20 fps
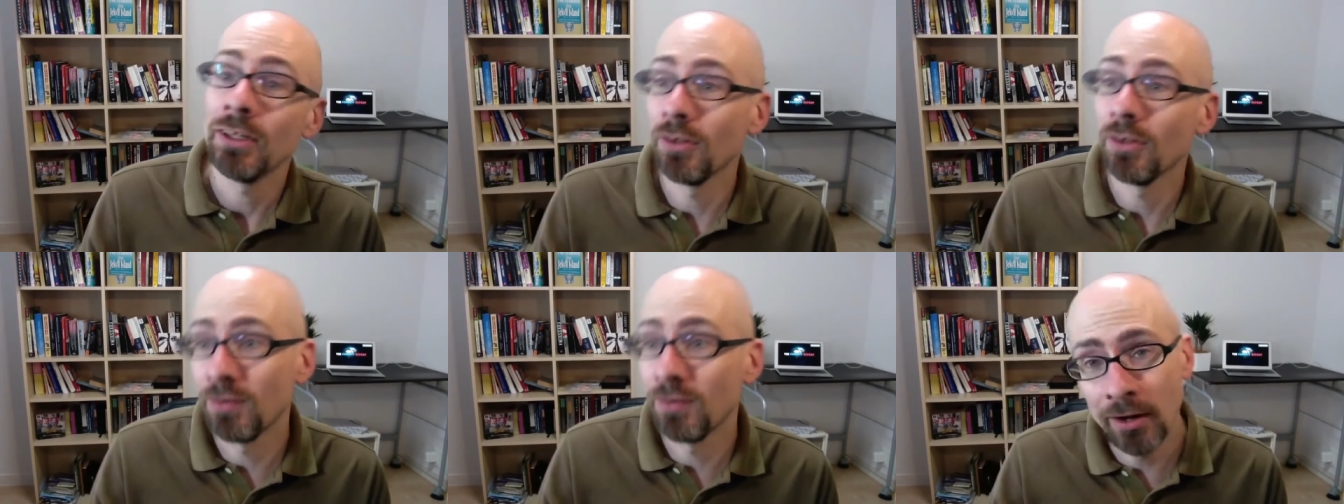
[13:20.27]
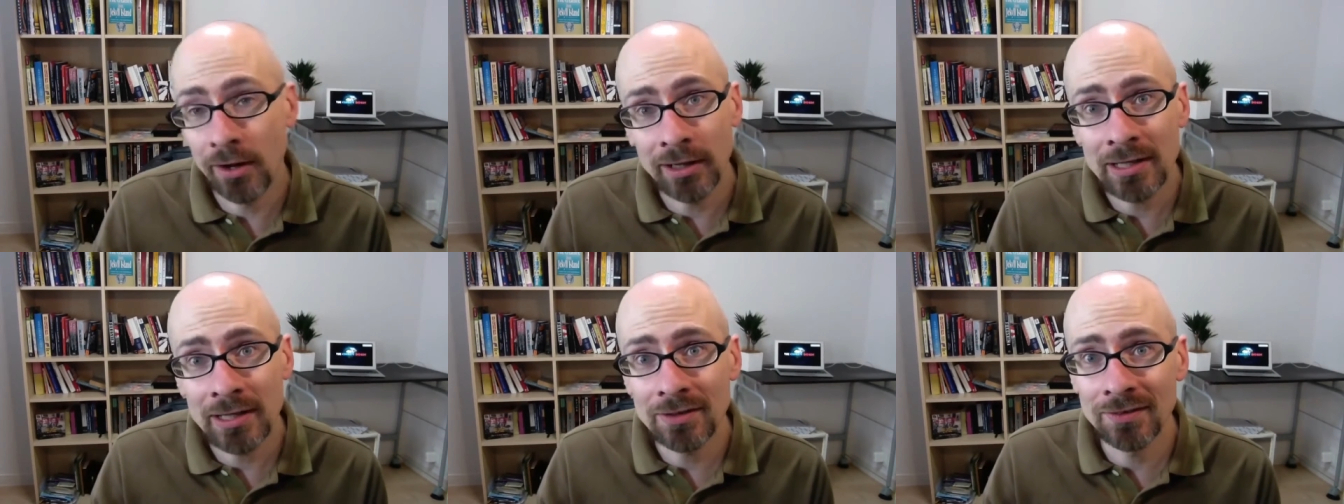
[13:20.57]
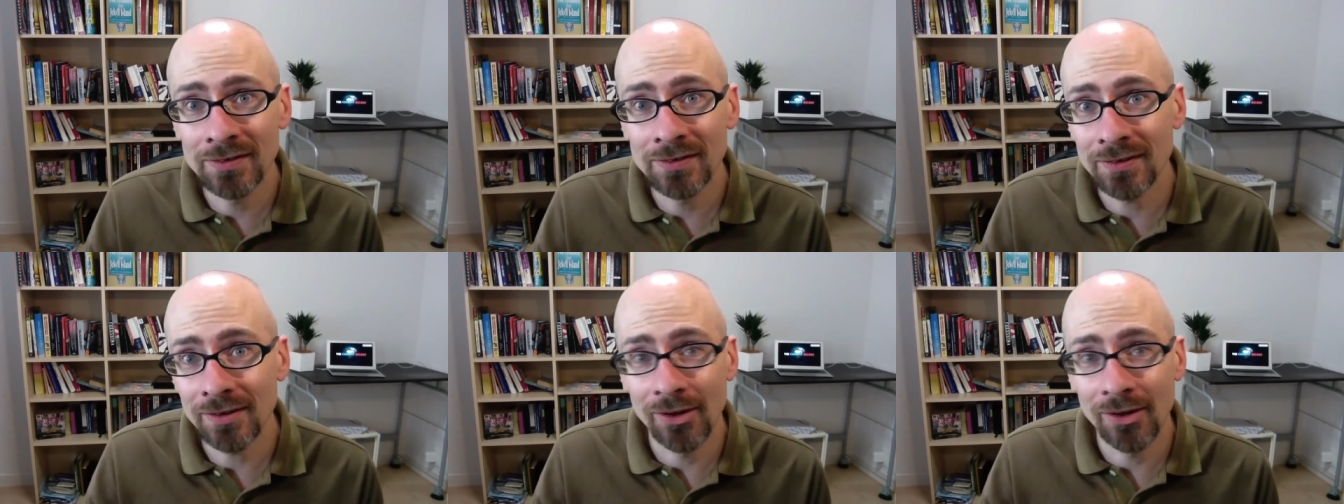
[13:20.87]
The
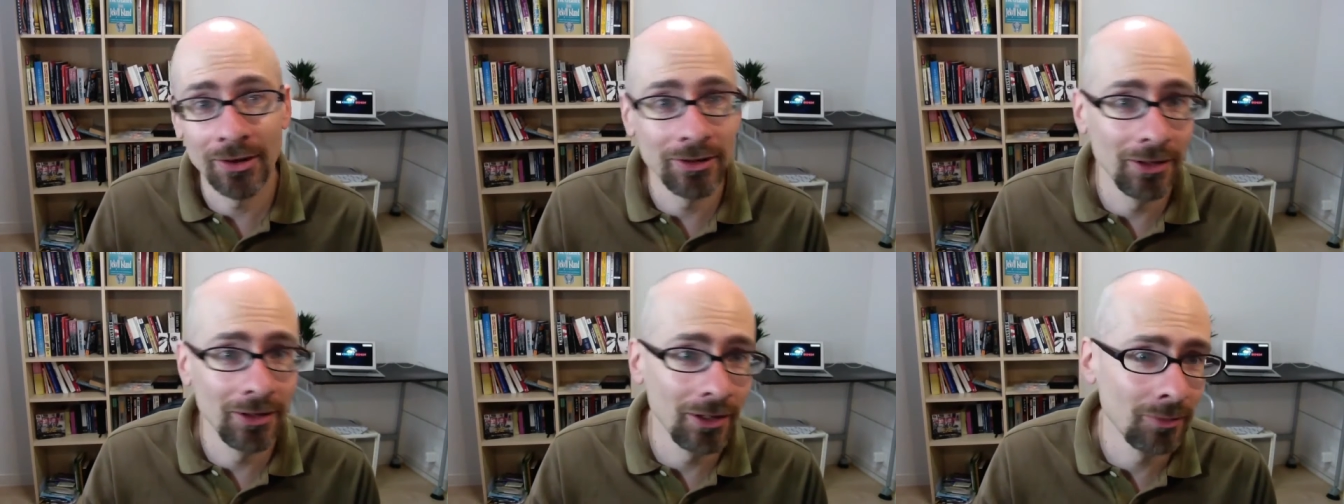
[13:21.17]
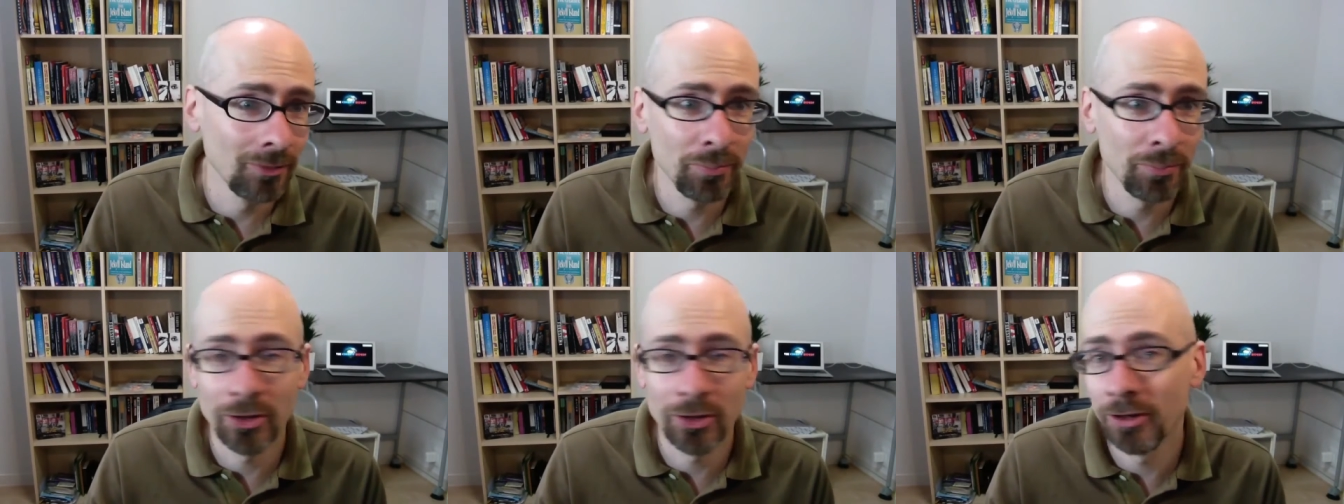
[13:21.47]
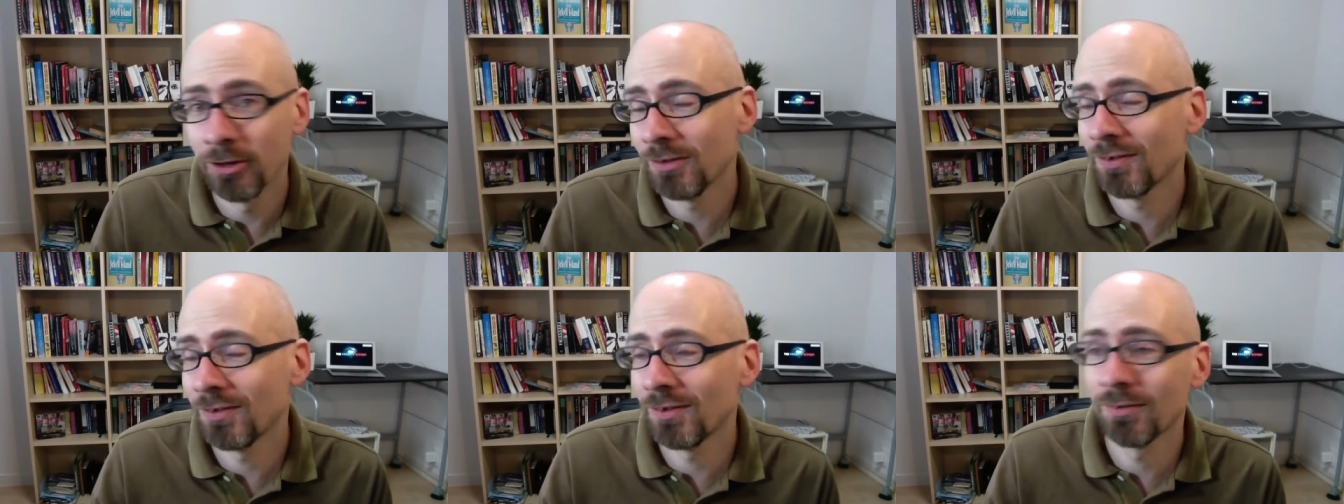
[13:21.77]
Saudis, on their
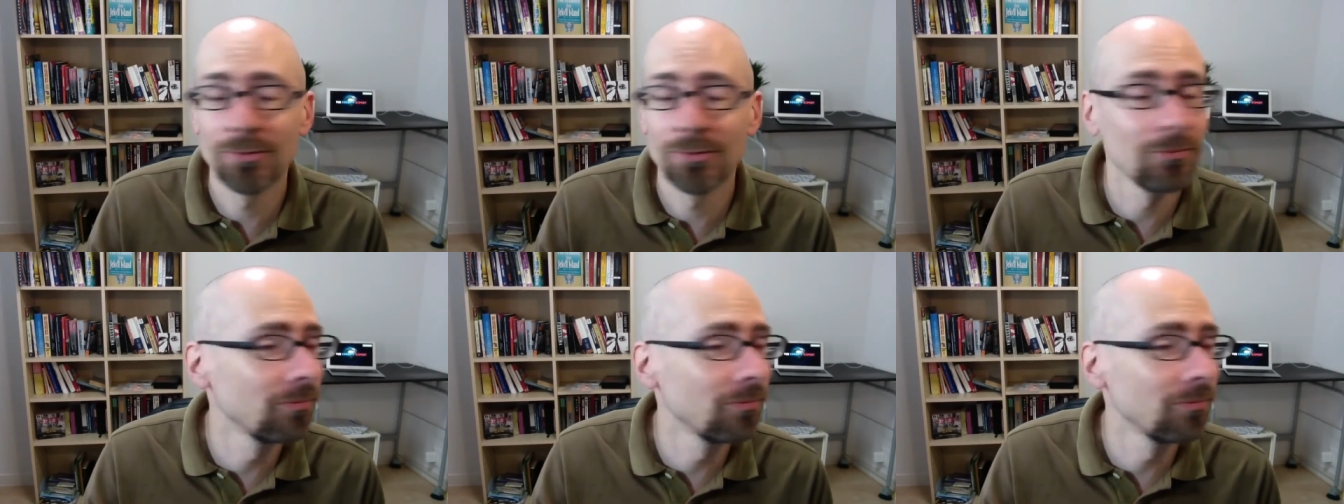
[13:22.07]
part,